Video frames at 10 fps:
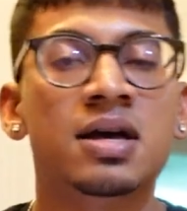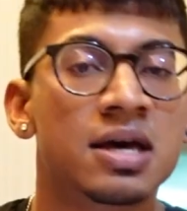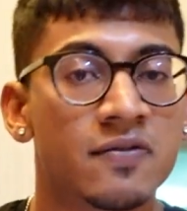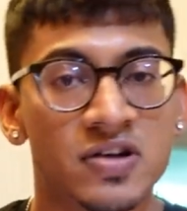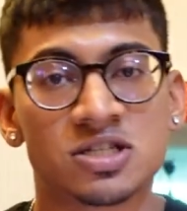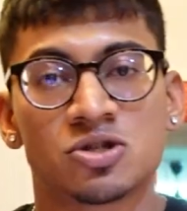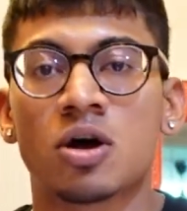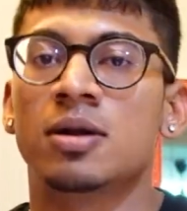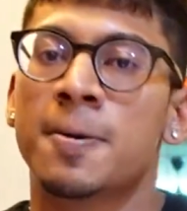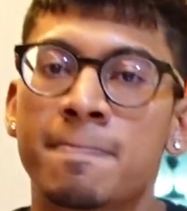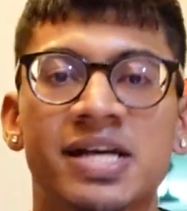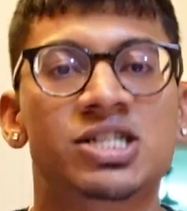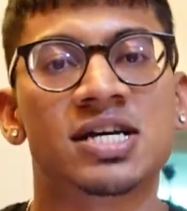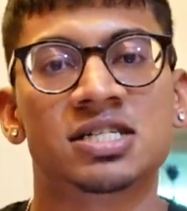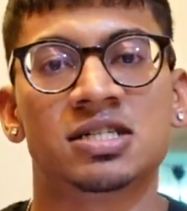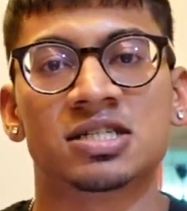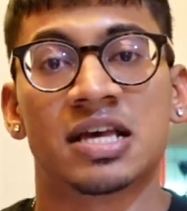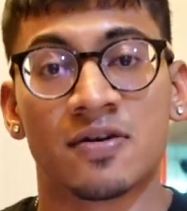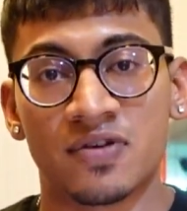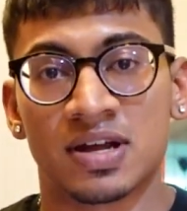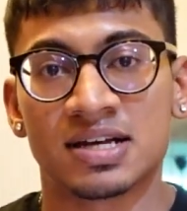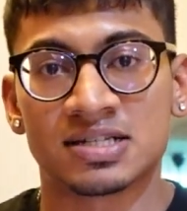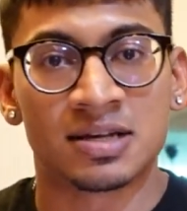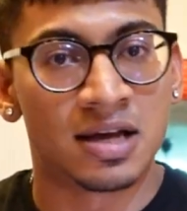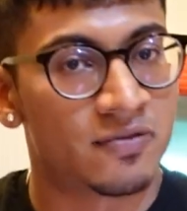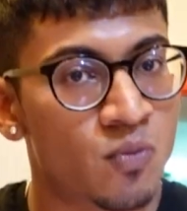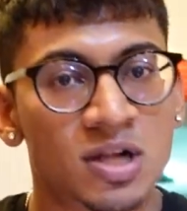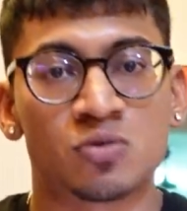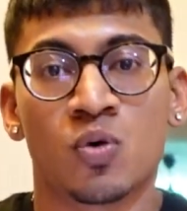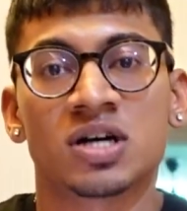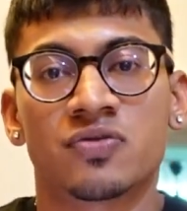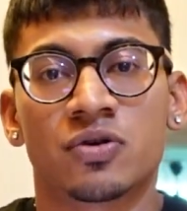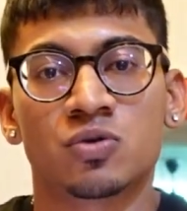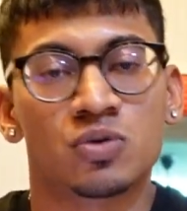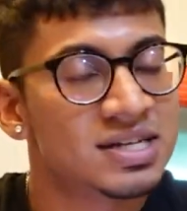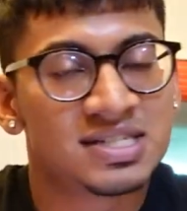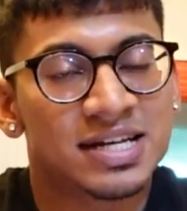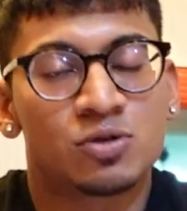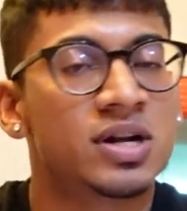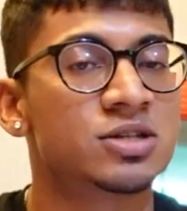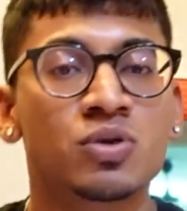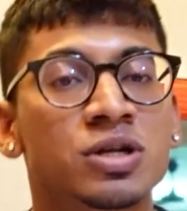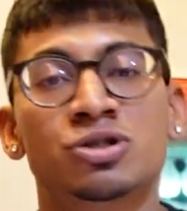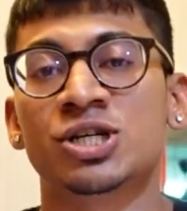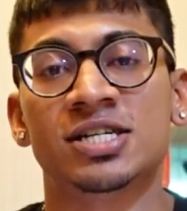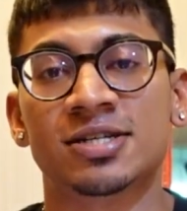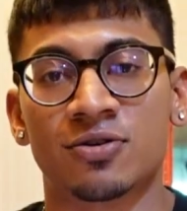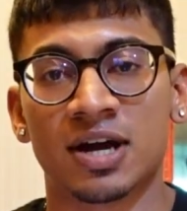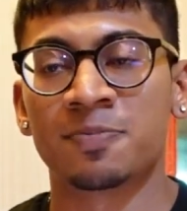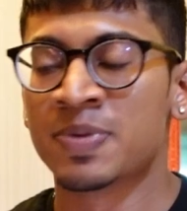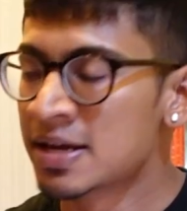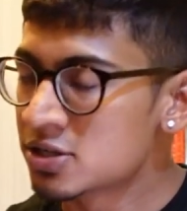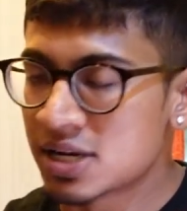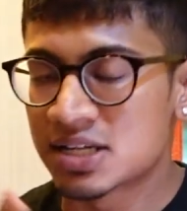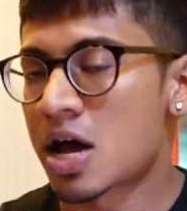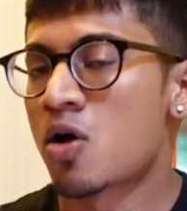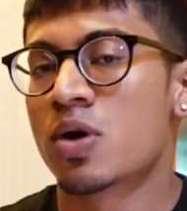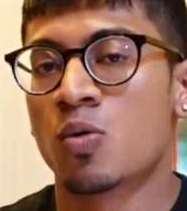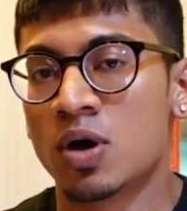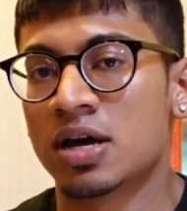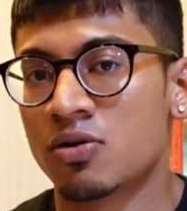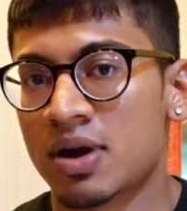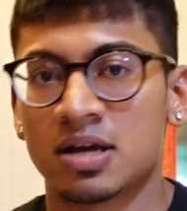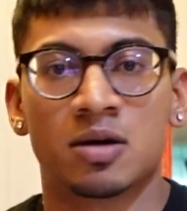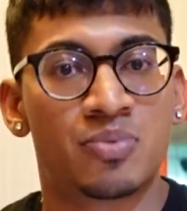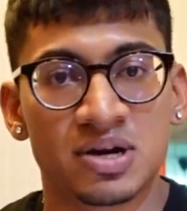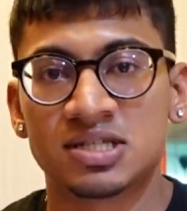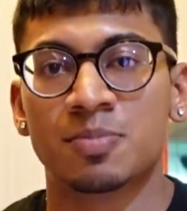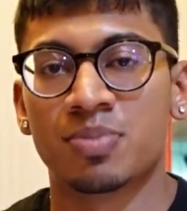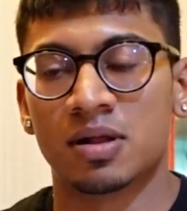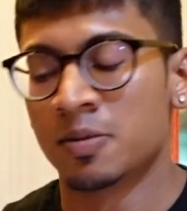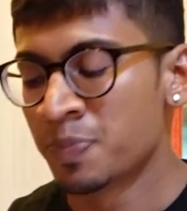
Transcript: If it's not, make changes. If it is, if what works for you, then stick to it. There's no need to change it, right? So that's how we are working right here. Pretty simple.